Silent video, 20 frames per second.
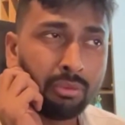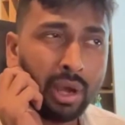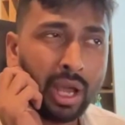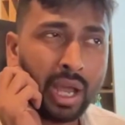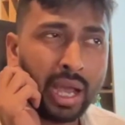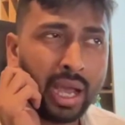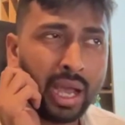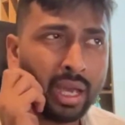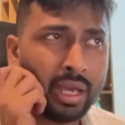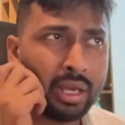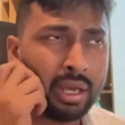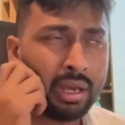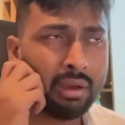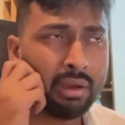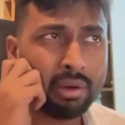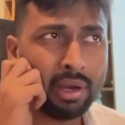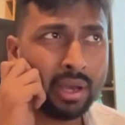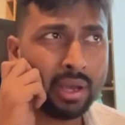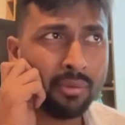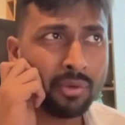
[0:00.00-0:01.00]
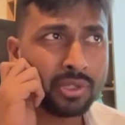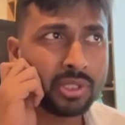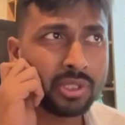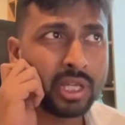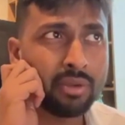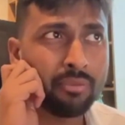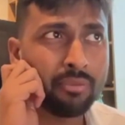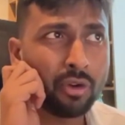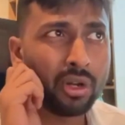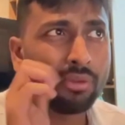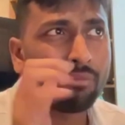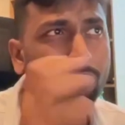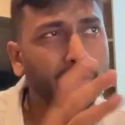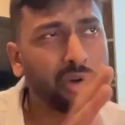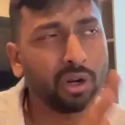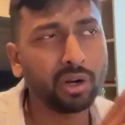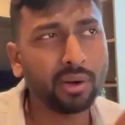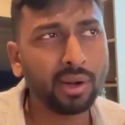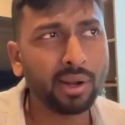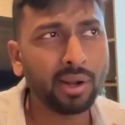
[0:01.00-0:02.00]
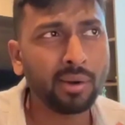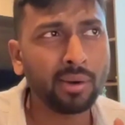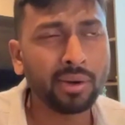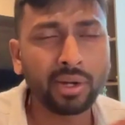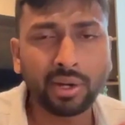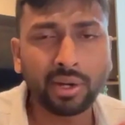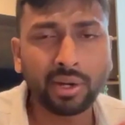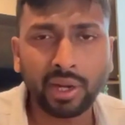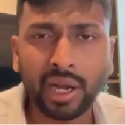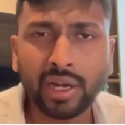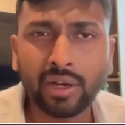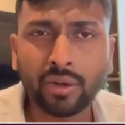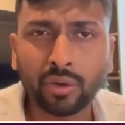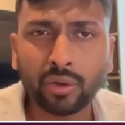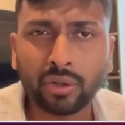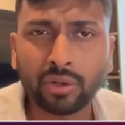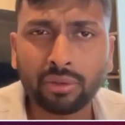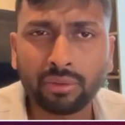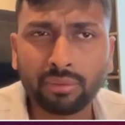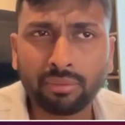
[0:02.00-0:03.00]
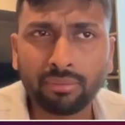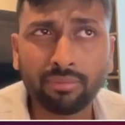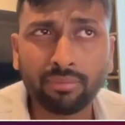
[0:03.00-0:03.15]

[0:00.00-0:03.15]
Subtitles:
I was there for around 8 or